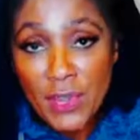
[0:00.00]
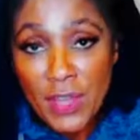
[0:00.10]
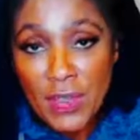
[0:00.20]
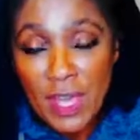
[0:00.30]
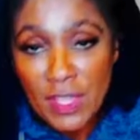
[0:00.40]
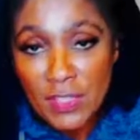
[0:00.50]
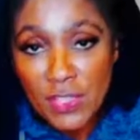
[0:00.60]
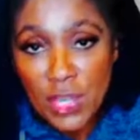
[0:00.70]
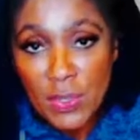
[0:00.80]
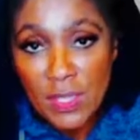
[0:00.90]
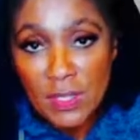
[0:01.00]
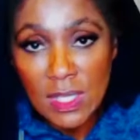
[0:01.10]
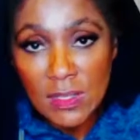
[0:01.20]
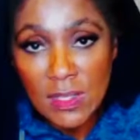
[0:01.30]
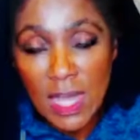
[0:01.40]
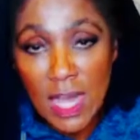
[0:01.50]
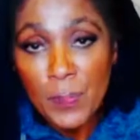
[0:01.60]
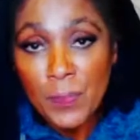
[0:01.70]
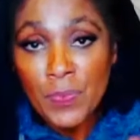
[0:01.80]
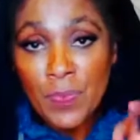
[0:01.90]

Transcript: thing that is noticed is that